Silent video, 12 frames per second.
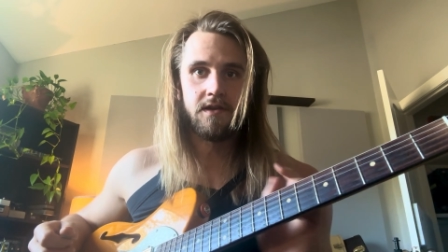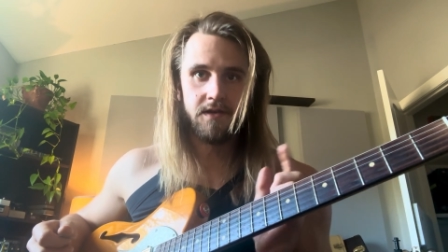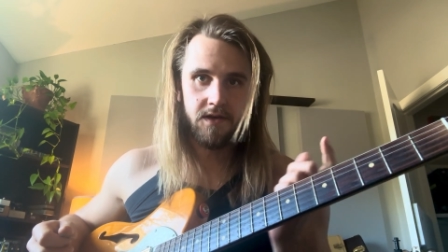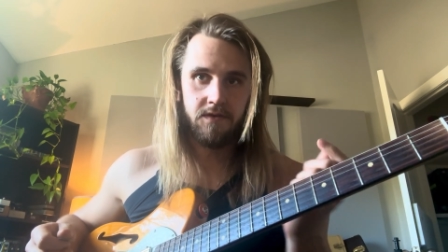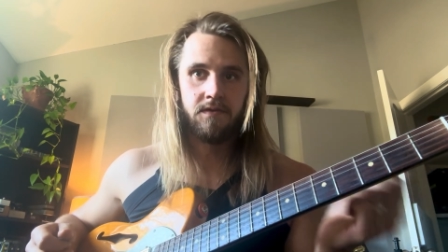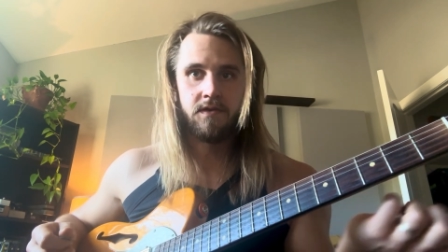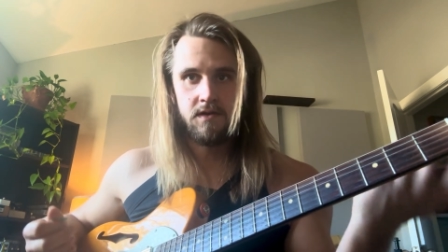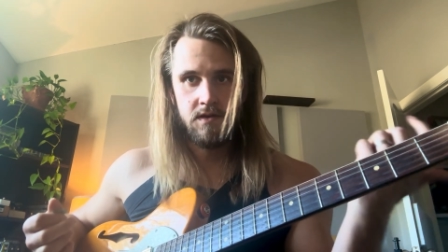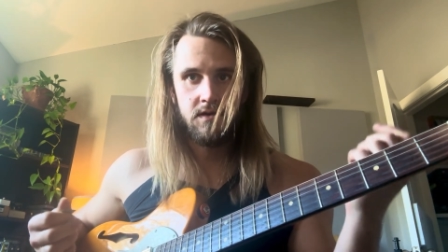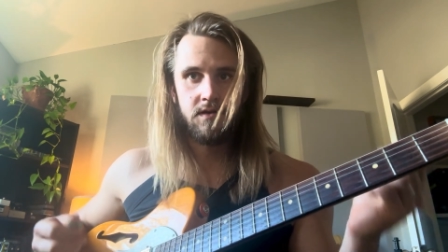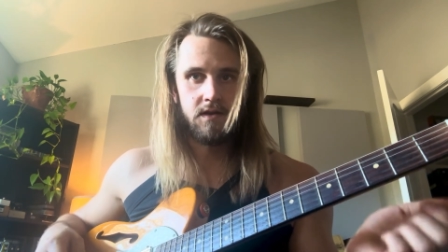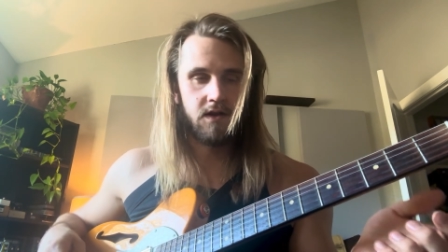so,
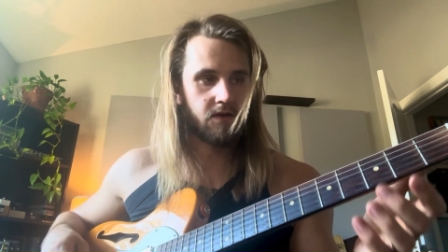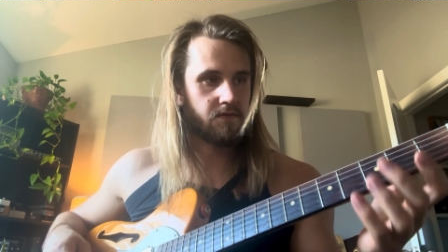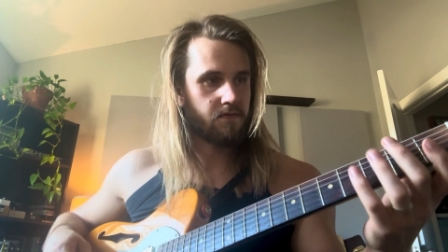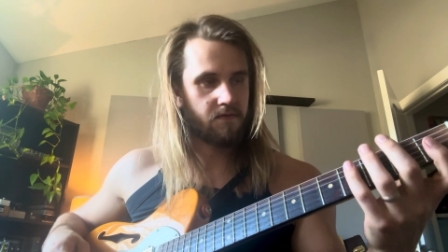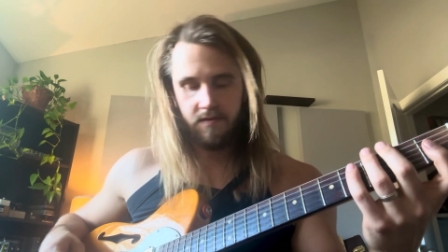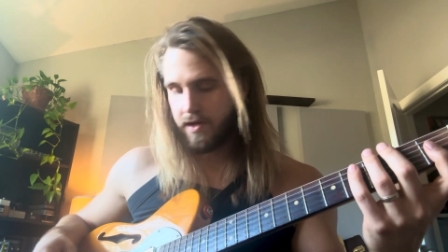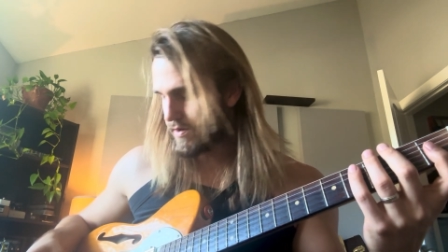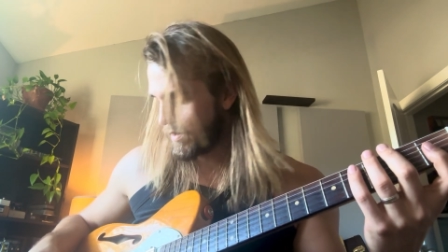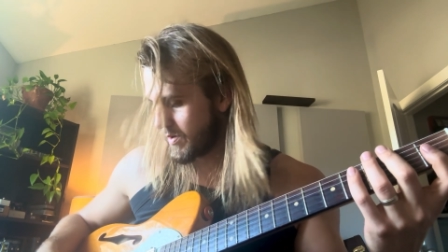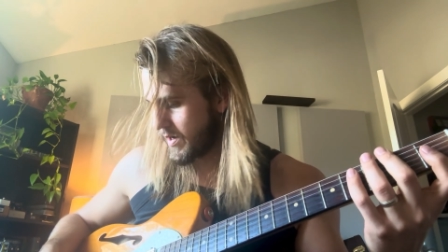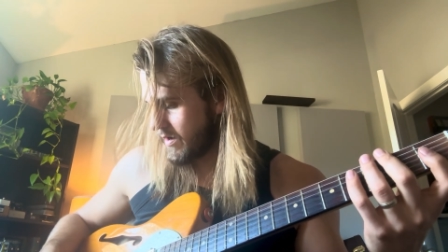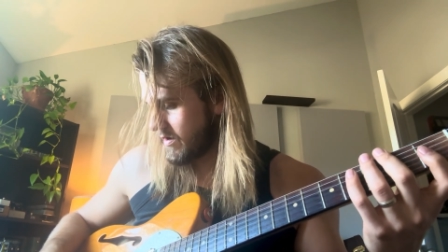that's why
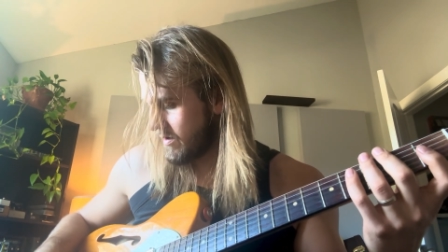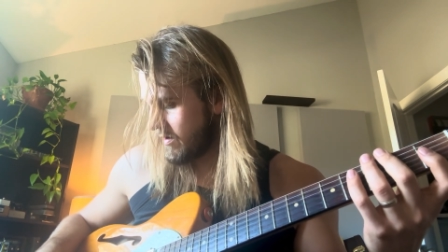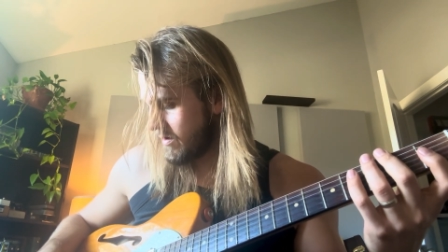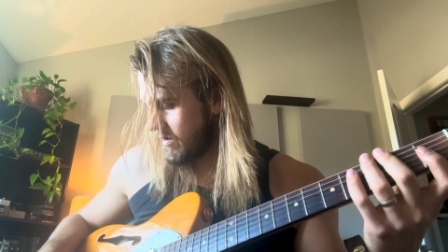we're here.